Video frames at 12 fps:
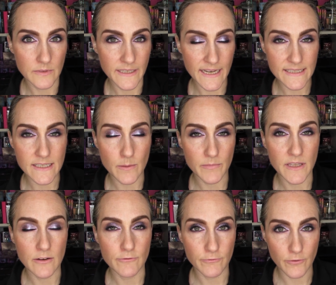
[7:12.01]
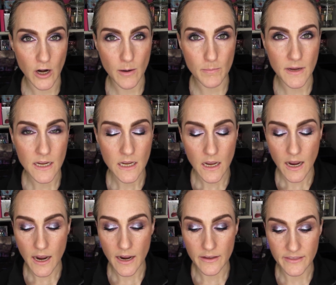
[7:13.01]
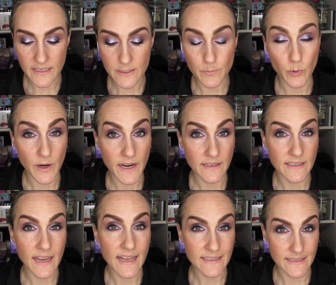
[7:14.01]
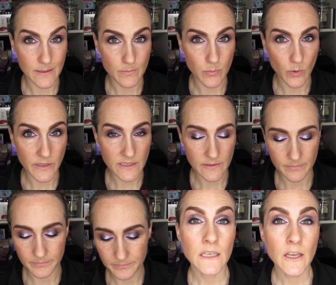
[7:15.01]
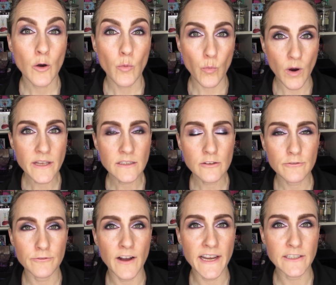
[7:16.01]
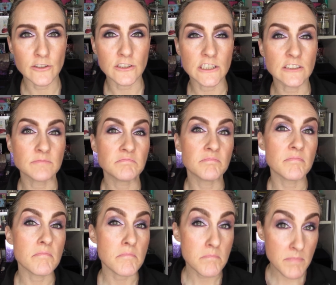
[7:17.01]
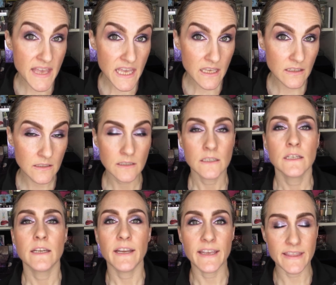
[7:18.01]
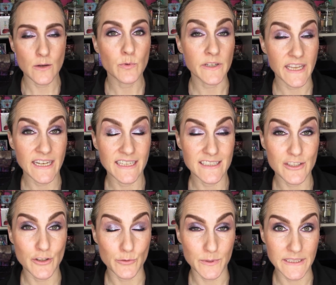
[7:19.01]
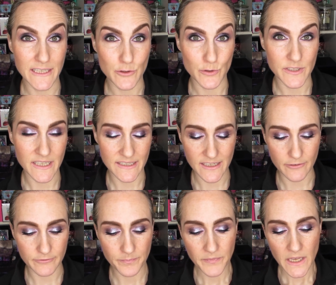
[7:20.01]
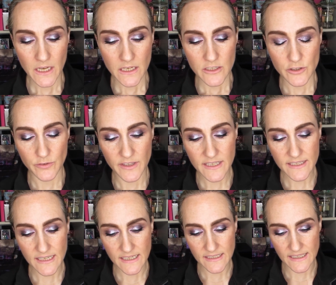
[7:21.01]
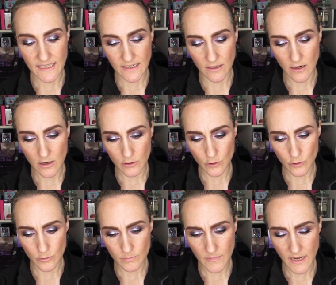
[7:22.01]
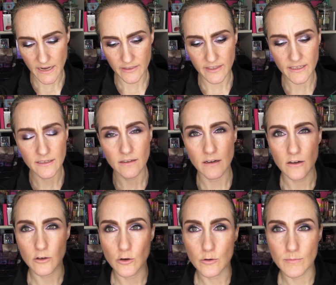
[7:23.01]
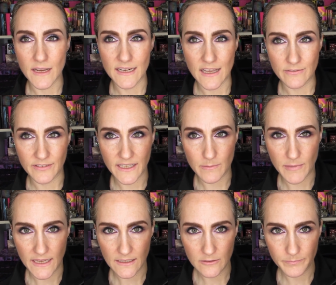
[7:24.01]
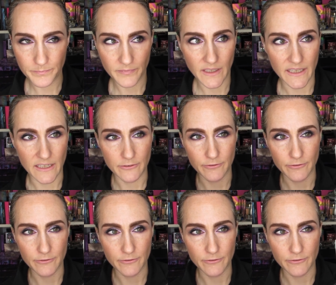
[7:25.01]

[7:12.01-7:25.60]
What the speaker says: get something from this brand at some point. One final meh, and then we're getting into the really interesting stuff. So this is the Lancôme, I think, Lancôme La Vie Est Belle. And I